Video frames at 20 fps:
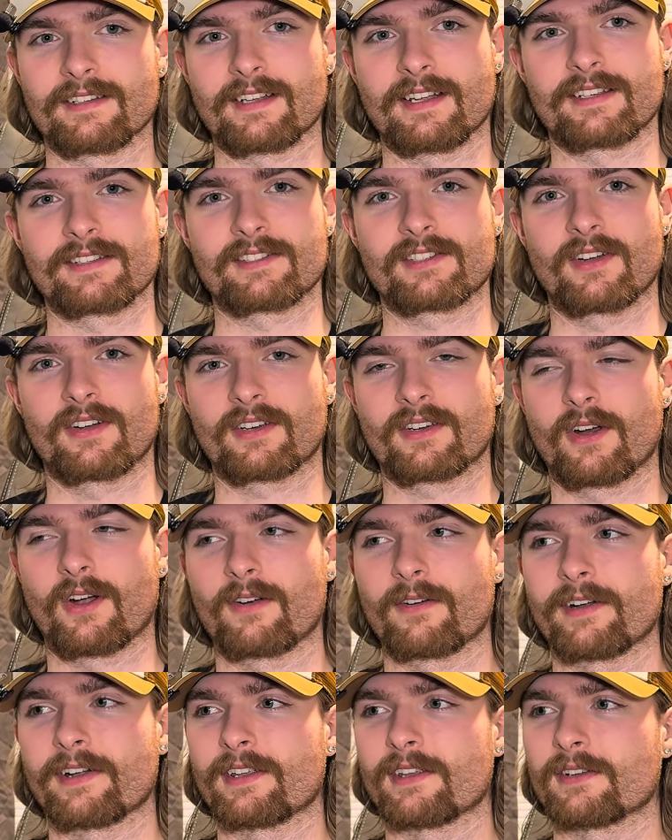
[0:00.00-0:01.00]
I install car
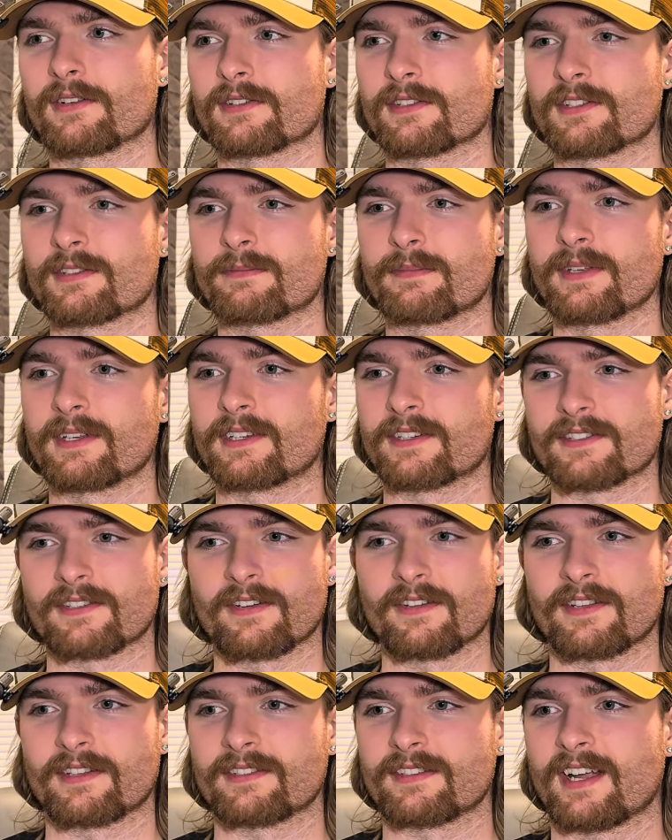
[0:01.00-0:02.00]
radios and speakers
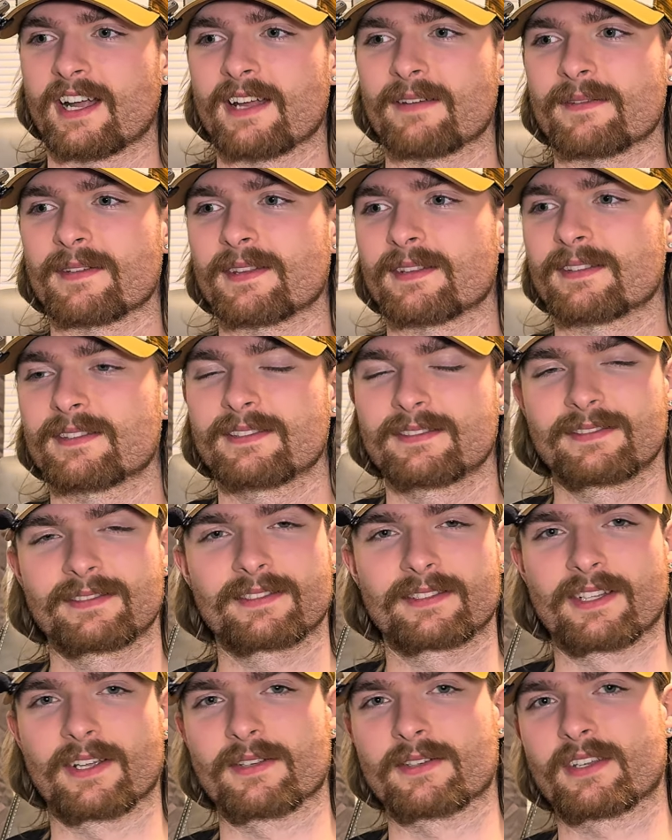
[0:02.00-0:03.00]
all the time, and
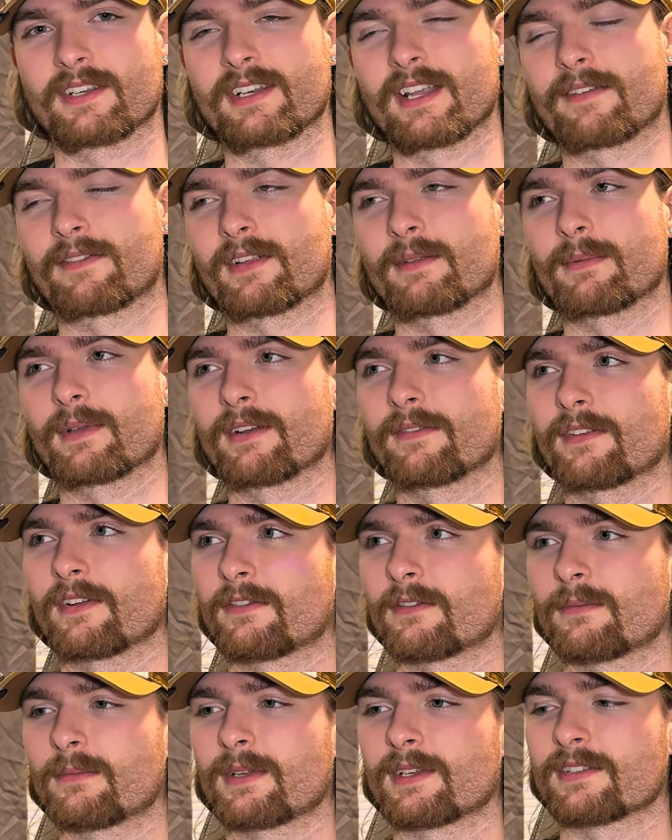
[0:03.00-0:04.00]
those could definitely benefit
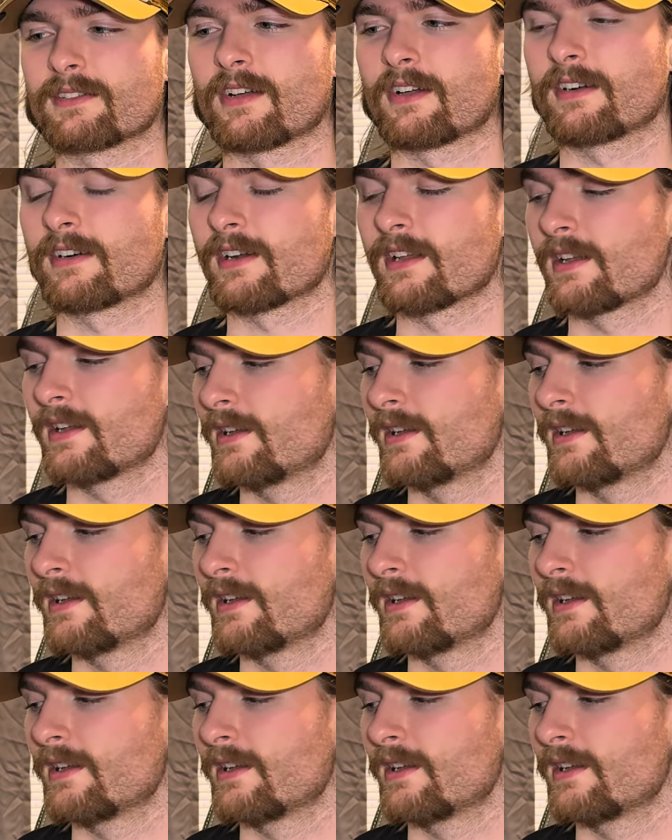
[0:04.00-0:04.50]
from being soldered.